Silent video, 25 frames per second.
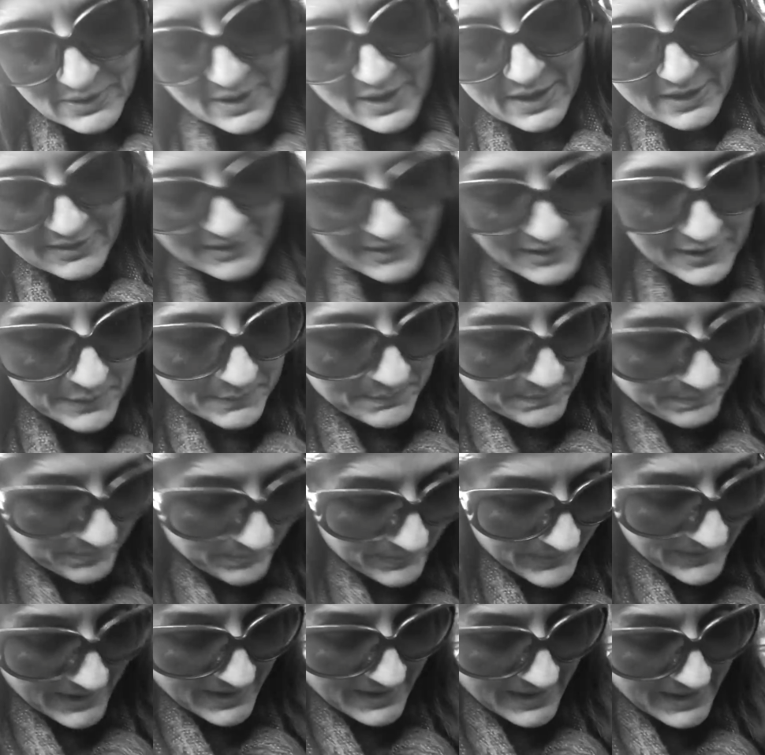that,
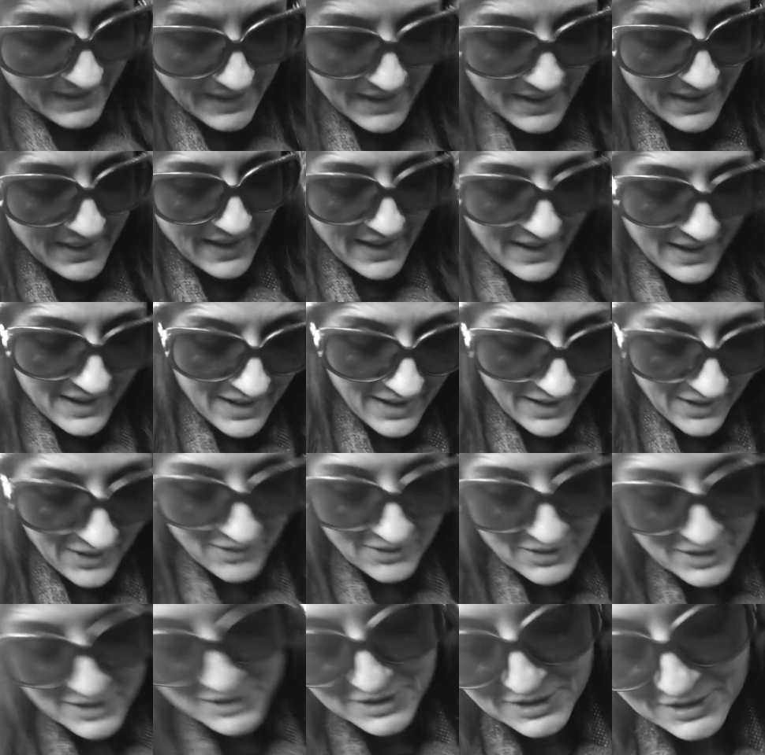honey, that
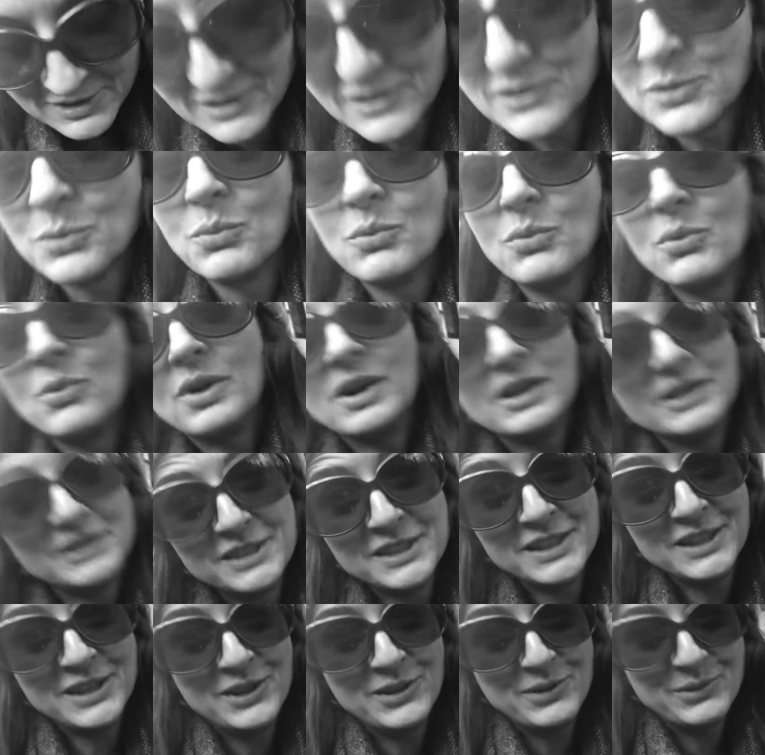hair is just
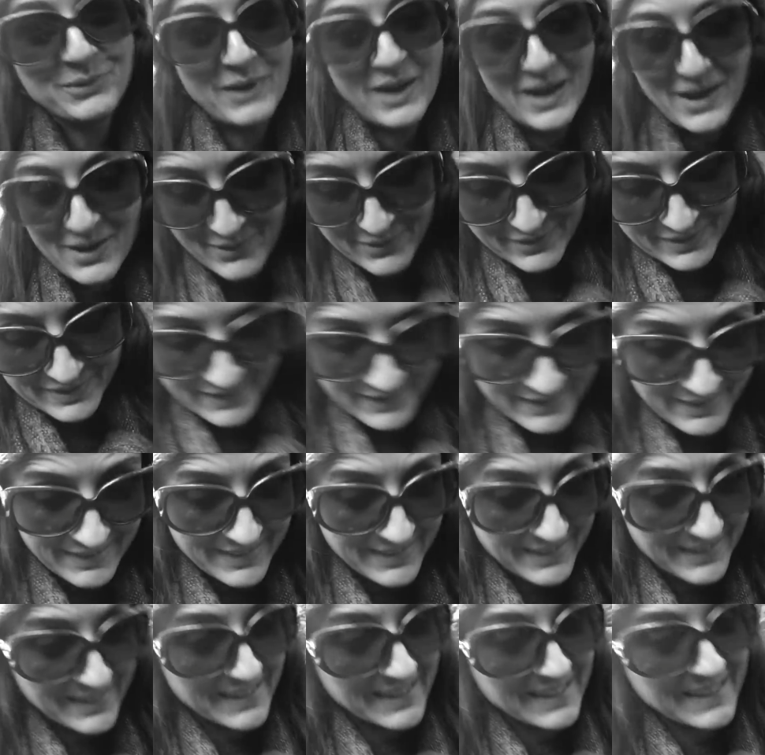washing you out.
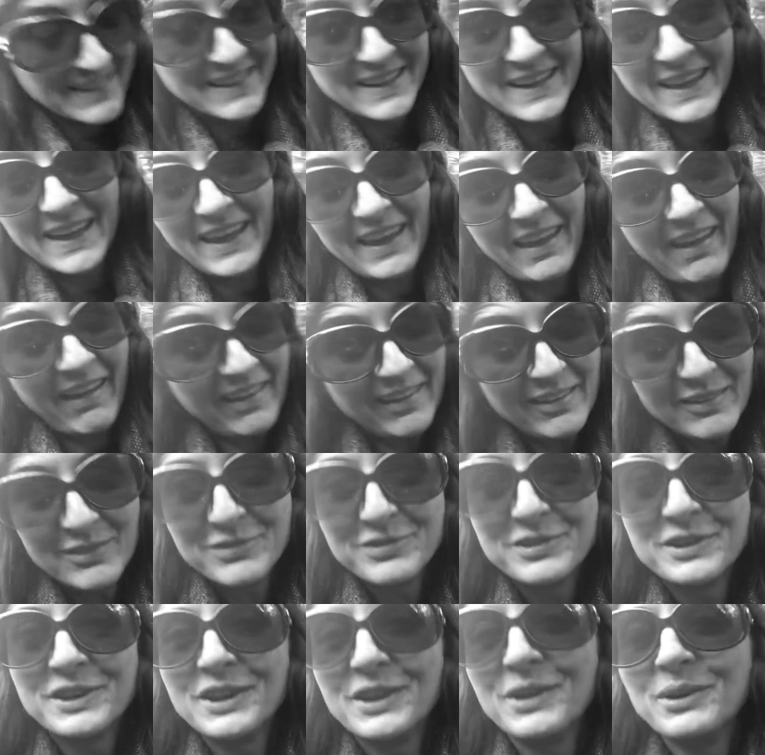It ain't
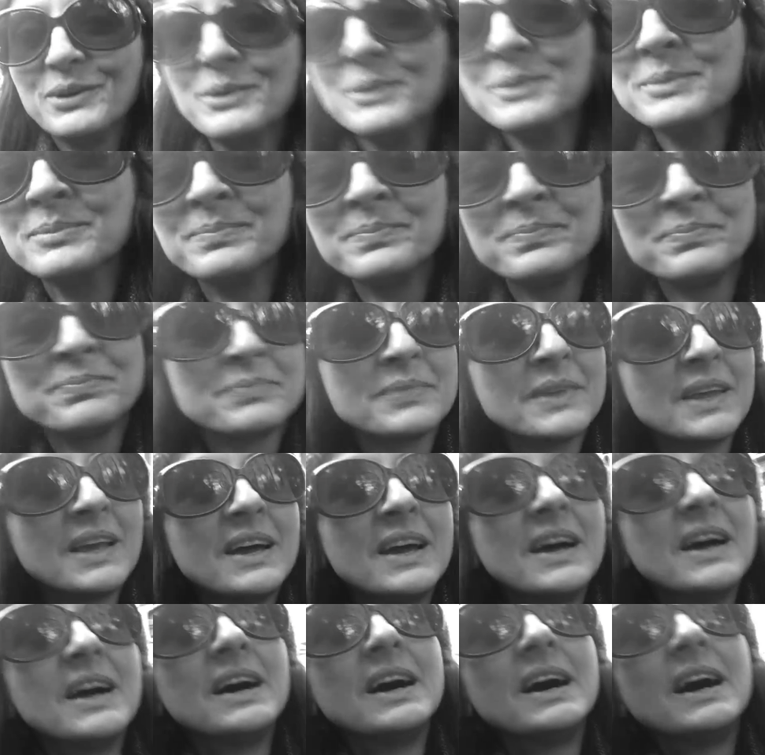for you.
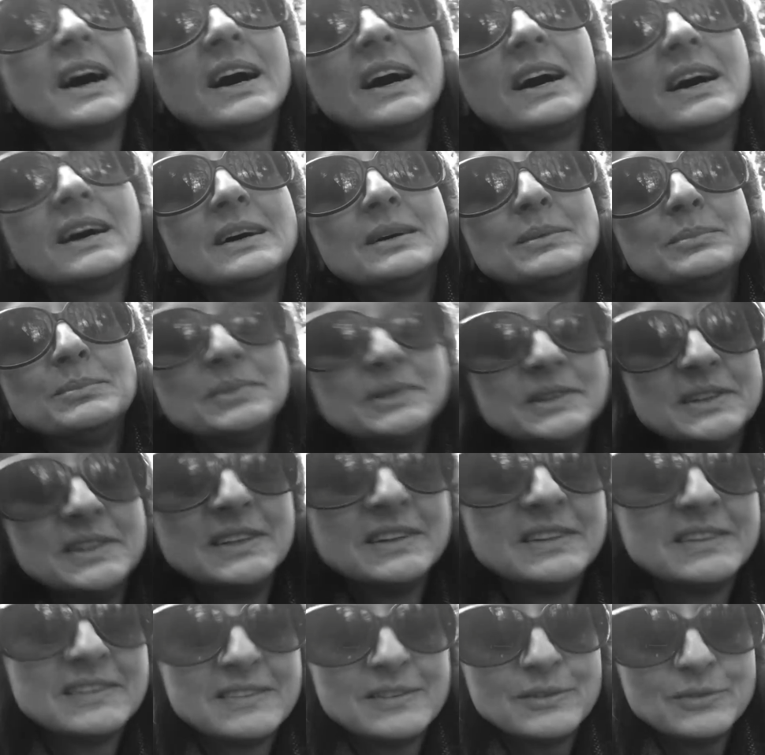
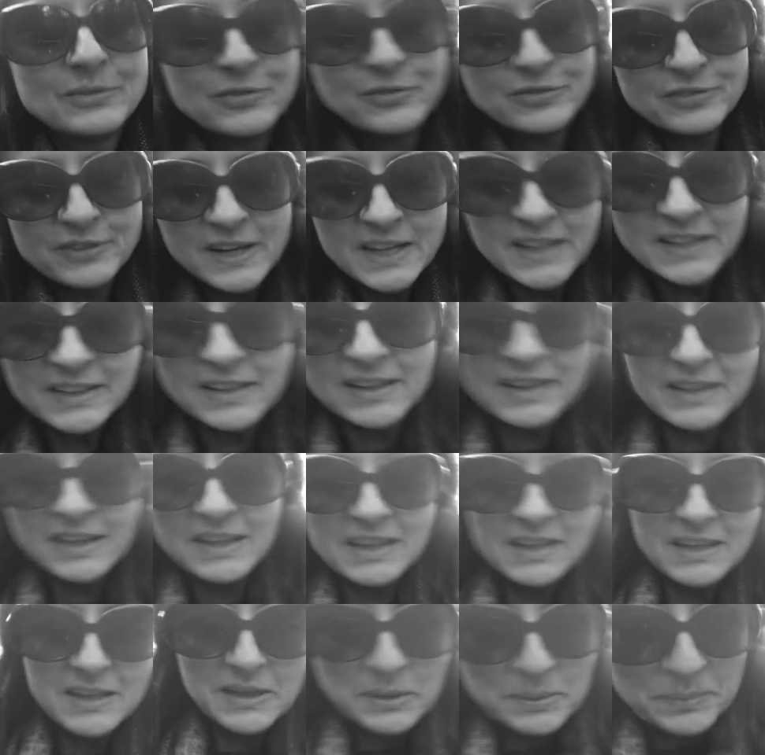So
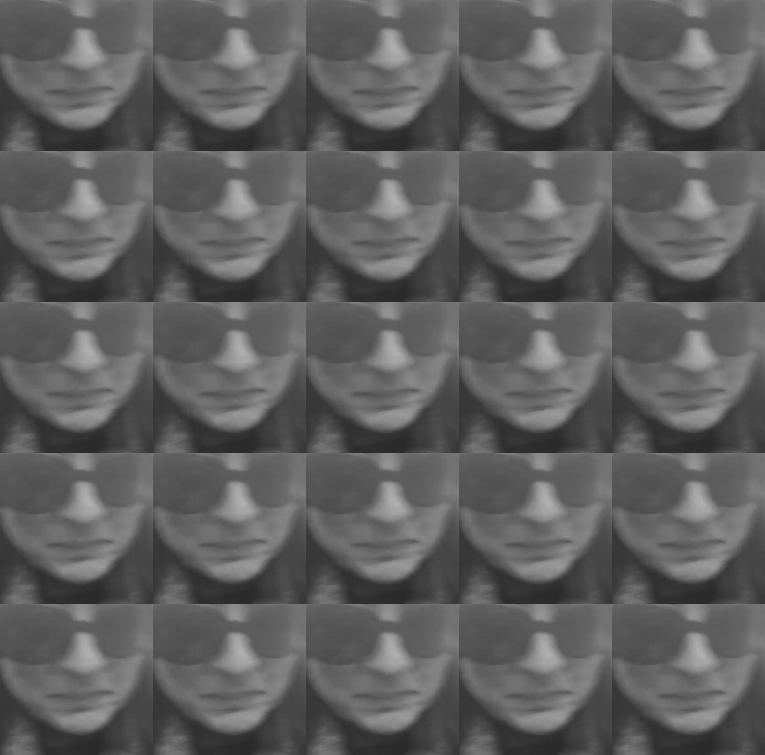finally,